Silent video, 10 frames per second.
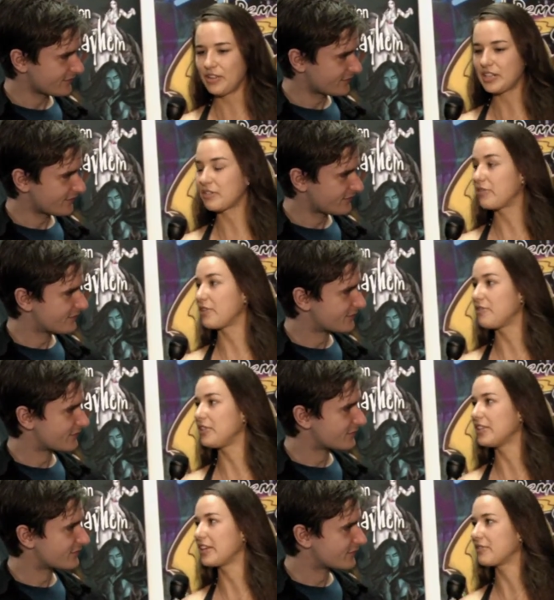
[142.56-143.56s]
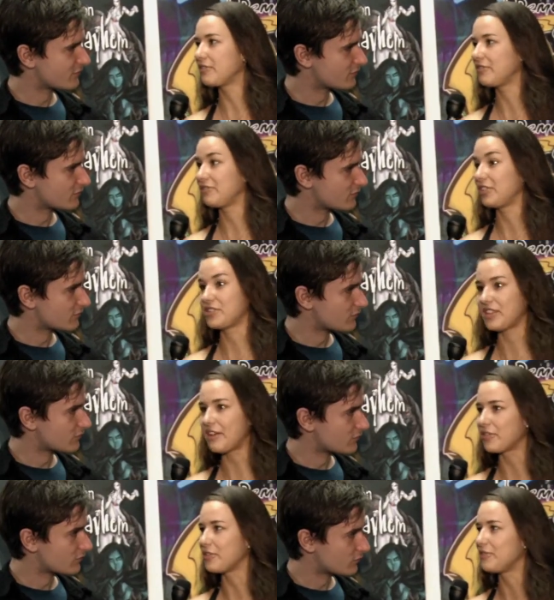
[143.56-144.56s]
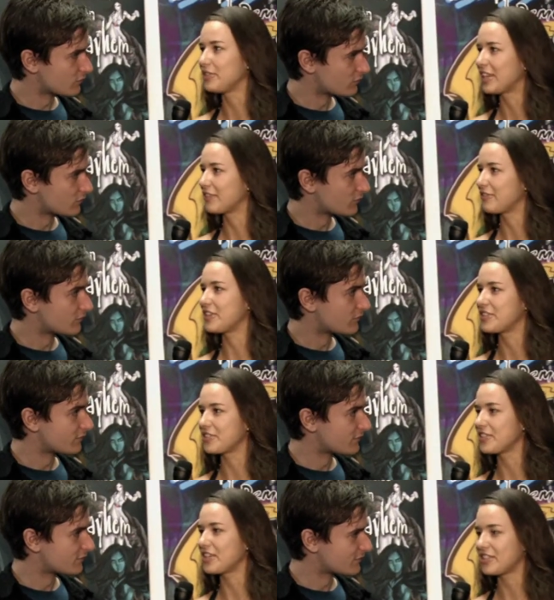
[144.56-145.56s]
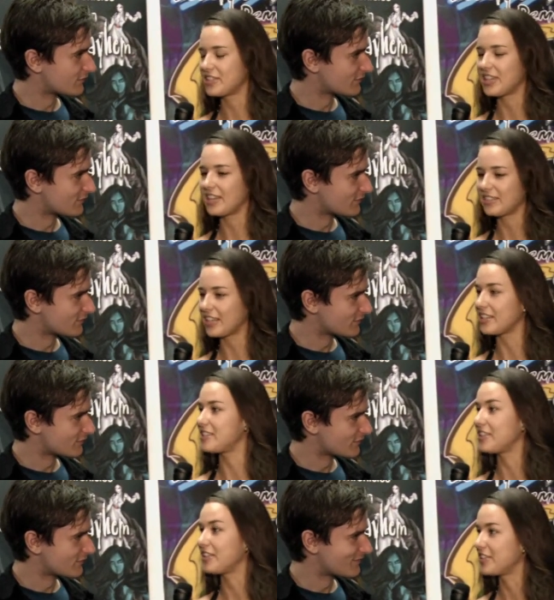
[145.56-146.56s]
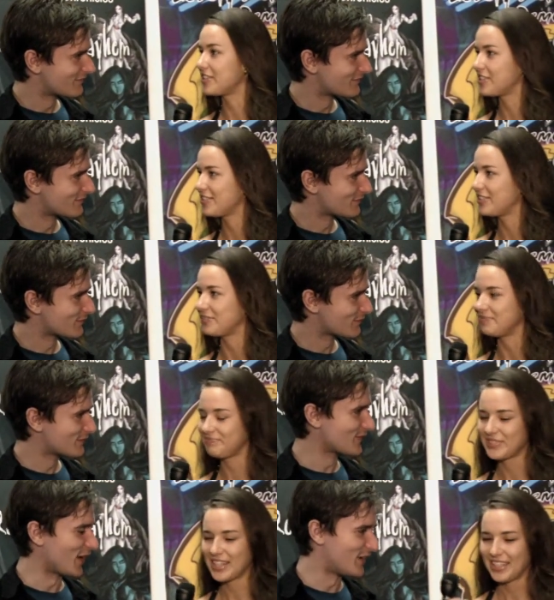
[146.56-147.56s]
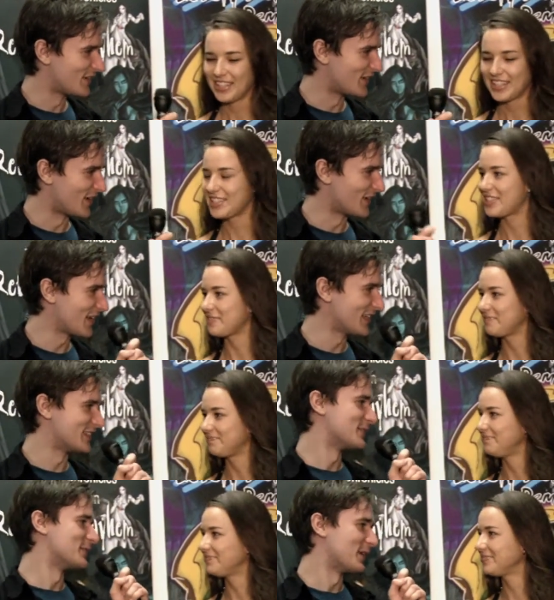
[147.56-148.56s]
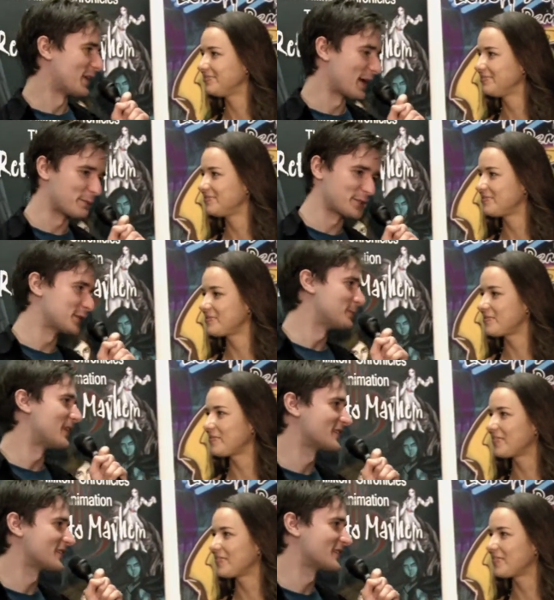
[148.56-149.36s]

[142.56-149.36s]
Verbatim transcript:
Speaker 1: funding for a full length for several full length features, I should say, like a series, you know.
Speaker 2: All right. Well, I wish you the